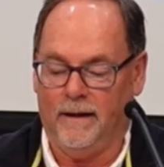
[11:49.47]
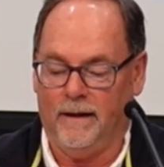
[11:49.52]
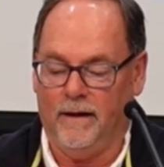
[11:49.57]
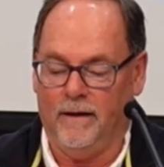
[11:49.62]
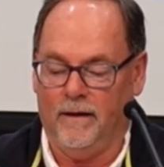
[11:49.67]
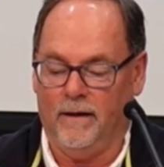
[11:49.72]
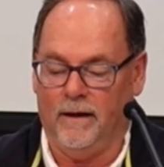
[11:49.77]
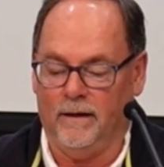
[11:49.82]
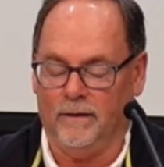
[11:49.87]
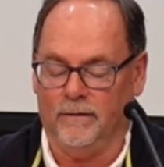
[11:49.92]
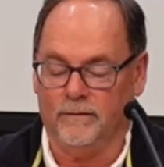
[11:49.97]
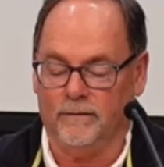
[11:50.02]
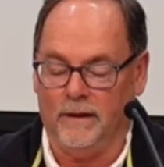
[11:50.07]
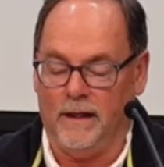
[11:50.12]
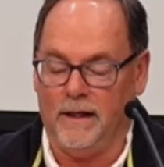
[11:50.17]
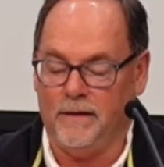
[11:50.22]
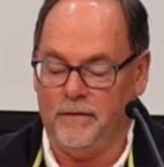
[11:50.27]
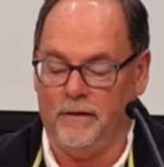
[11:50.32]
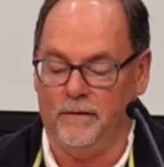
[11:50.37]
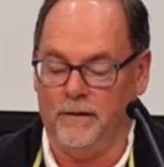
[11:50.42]
a
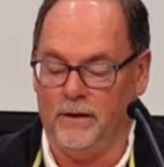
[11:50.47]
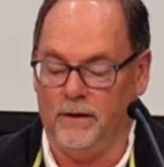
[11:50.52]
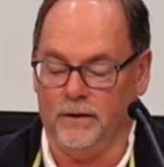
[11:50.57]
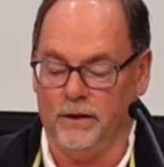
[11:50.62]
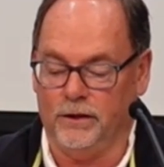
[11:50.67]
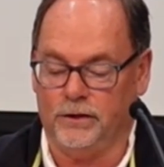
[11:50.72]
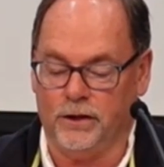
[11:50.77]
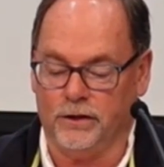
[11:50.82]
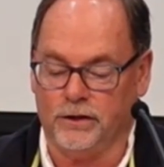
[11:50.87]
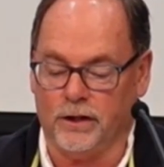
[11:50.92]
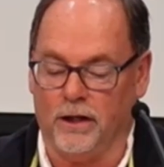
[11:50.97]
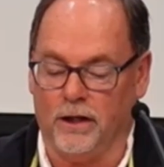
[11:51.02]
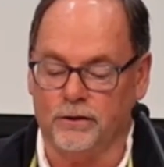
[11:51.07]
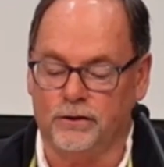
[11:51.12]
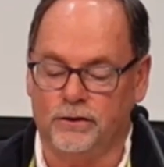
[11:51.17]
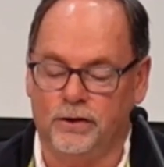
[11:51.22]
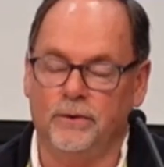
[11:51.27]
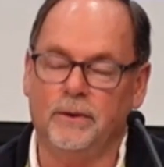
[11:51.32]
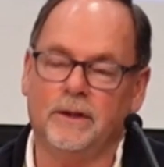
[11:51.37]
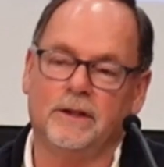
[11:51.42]
life of the early church are
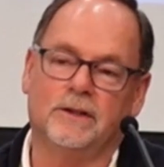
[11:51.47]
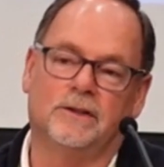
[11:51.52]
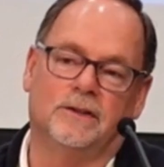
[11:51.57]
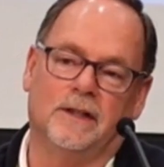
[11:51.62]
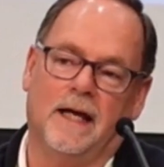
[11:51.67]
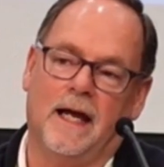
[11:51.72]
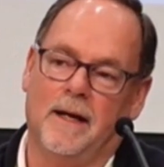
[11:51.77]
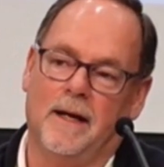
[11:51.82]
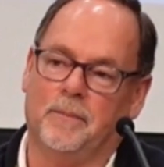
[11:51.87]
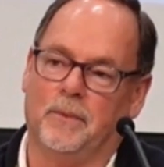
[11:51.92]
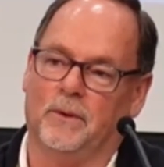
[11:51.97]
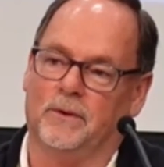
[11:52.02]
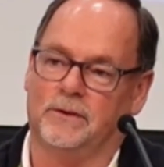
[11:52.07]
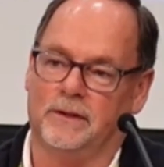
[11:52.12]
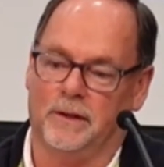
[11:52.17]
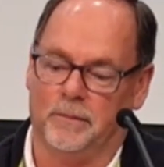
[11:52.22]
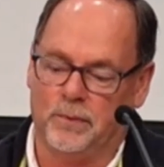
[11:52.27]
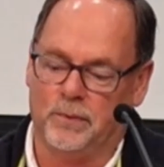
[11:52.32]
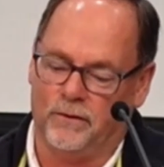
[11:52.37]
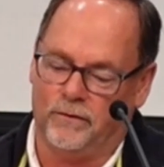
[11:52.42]
two examples
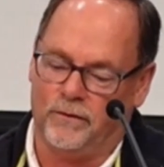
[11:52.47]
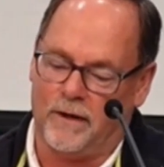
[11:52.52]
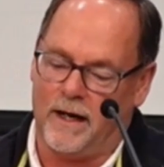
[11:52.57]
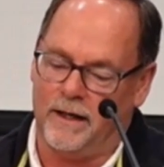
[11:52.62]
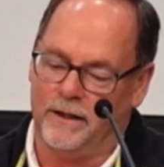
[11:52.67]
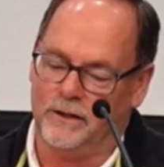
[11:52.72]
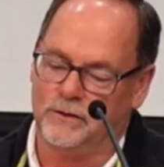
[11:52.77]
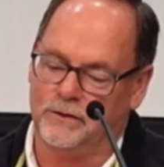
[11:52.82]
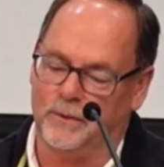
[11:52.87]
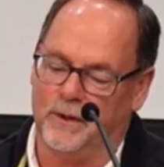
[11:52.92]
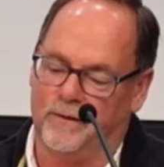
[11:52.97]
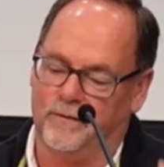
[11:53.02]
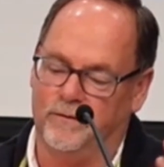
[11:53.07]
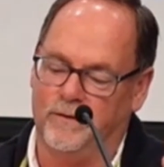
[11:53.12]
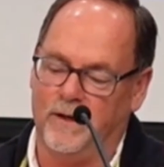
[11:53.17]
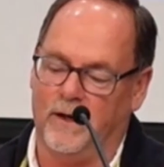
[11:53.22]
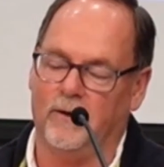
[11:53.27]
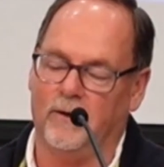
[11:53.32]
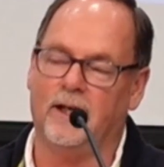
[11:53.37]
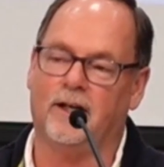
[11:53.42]
that provide us with
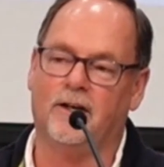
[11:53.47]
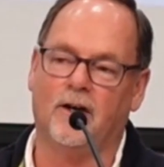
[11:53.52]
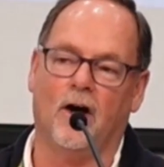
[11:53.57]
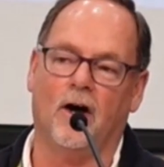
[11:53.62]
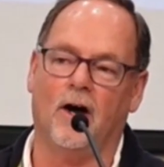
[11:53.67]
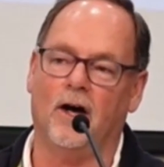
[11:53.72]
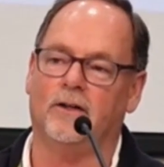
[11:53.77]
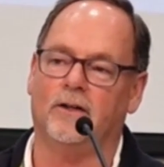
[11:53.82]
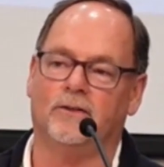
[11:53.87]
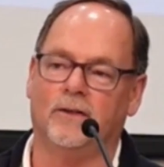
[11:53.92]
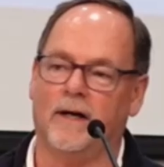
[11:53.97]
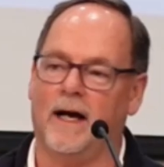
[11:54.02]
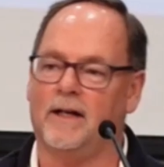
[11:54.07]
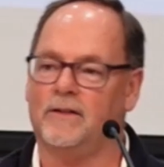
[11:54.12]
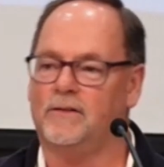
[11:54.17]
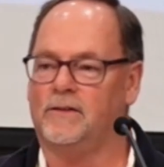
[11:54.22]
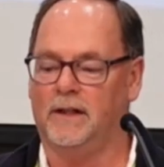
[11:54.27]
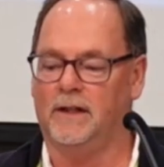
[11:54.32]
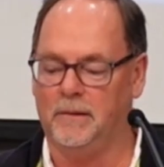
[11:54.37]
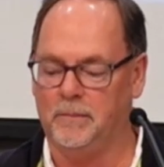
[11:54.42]
very
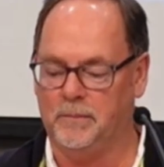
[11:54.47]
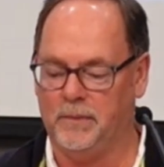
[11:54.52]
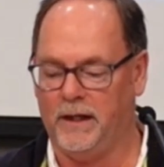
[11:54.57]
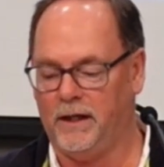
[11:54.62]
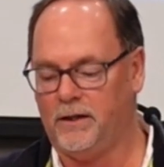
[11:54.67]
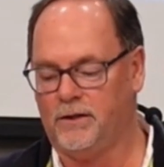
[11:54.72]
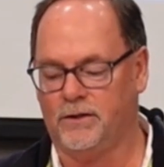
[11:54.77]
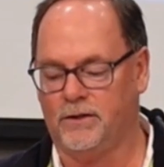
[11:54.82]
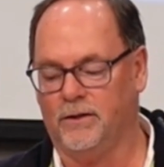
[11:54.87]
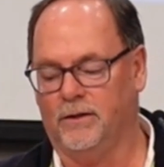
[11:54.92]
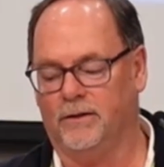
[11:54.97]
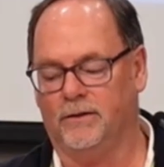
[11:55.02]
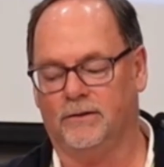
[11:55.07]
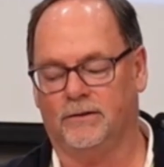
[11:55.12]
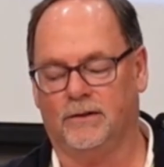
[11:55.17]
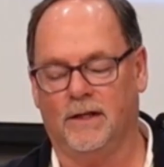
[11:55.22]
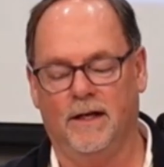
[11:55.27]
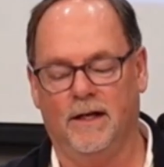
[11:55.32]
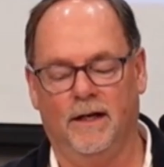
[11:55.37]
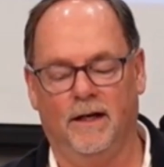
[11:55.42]
contrasting
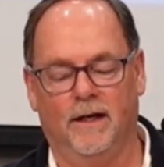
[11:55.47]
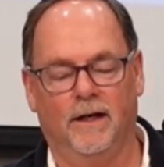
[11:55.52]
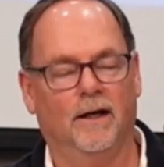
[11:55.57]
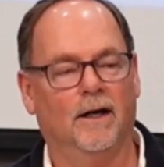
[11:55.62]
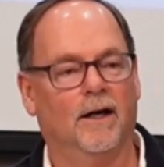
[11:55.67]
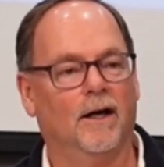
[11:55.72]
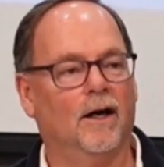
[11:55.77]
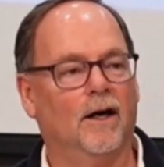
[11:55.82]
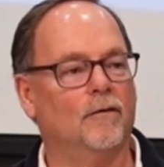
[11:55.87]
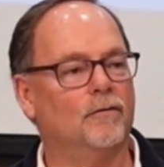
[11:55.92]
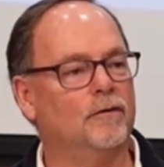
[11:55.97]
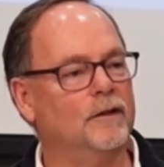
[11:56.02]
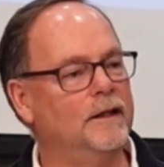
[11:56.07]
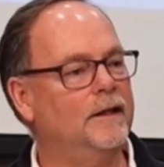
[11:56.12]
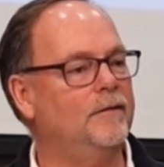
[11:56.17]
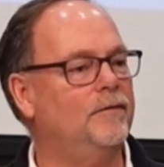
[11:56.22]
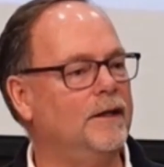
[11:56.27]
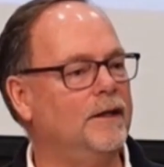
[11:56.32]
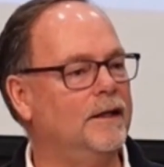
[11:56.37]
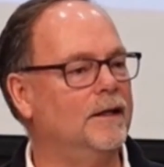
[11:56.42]
pictures of
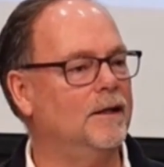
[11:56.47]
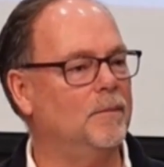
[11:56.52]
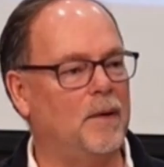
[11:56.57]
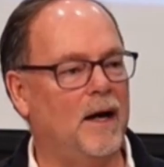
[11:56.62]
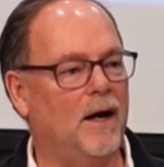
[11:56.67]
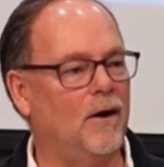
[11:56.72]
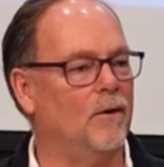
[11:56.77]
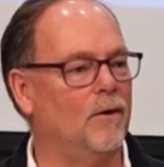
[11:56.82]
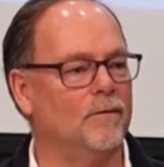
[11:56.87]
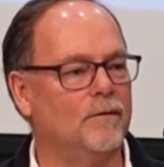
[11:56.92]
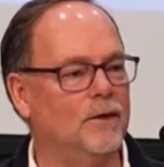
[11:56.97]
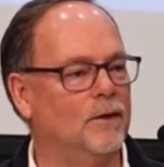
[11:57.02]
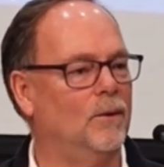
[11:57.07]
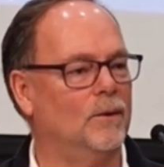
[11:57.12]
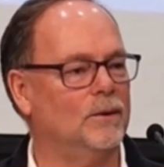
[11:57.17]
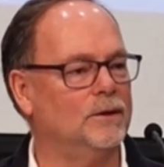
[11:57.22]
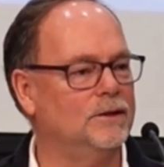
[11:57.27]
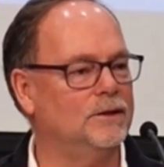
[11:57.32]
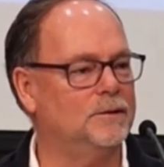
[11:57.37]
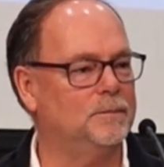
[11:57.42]
living in the power of the
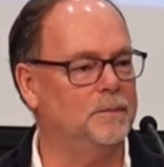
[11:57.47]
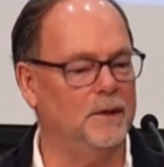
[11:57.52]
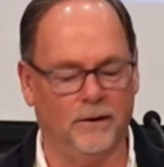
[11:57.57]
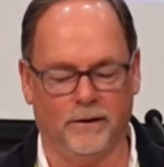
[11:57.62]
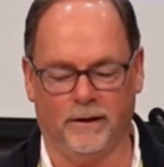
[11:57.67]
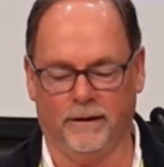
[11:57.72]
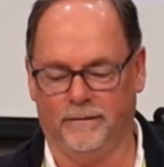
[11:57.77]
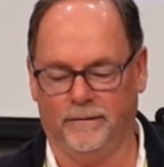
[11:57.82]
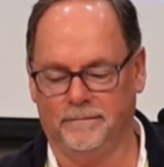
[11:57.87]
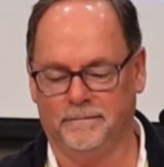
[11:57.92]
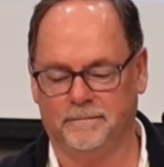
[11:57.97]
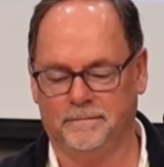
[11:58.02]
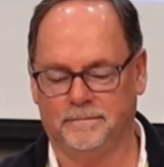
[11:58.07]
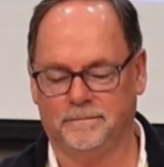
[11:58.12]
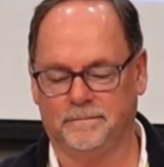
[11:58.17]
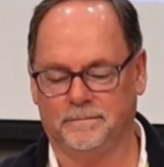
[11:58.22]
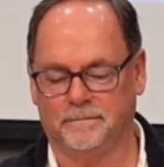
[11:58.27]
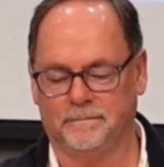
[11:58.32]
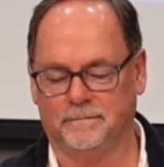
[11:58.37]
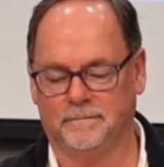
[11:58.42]
Holy Spirit
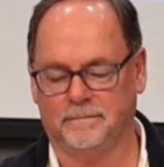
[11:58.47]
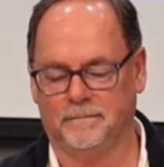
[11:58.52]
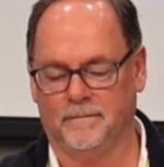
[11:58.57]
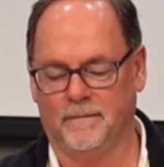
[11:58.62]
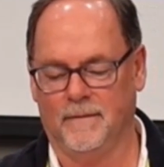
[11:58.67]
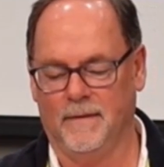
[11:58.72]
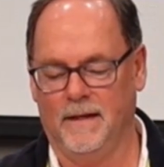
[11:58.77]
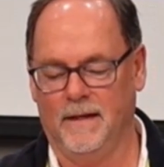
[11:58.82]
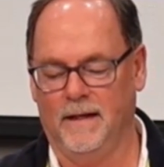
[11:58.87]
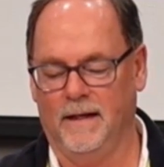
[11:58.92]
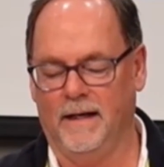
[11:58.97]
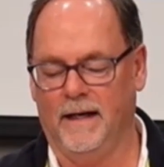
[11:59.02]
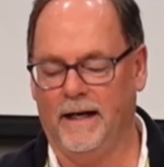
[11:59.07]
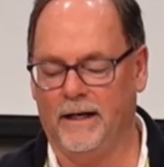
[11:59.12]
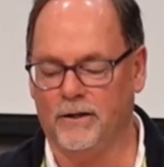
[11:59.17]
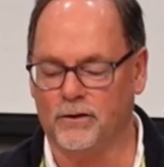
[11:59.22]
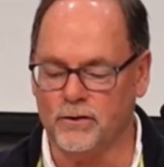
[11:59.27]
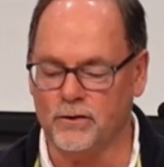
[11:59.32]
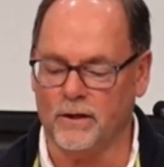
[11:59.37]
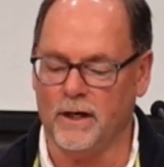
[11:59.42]

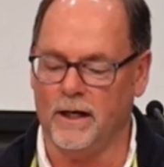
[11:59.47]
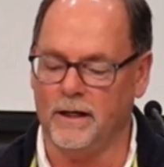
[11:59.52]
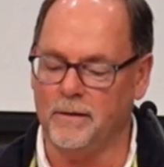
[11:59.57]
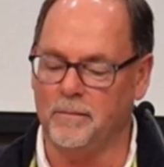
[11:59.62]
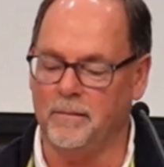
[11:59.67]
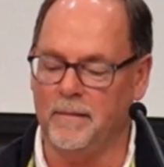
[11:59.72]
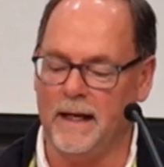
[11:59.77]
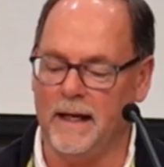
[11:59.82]
and trying to make